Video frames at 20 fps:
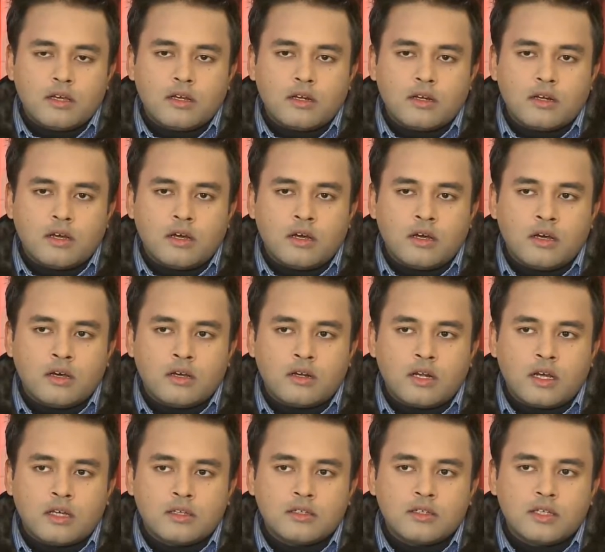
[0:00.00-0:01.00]

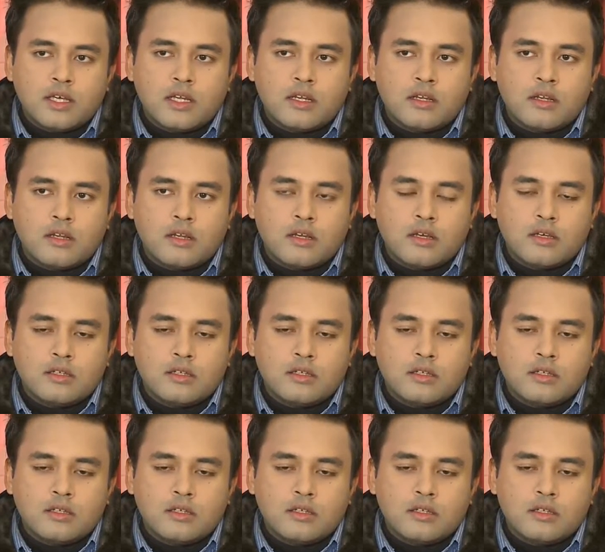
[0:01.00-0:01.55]
rather than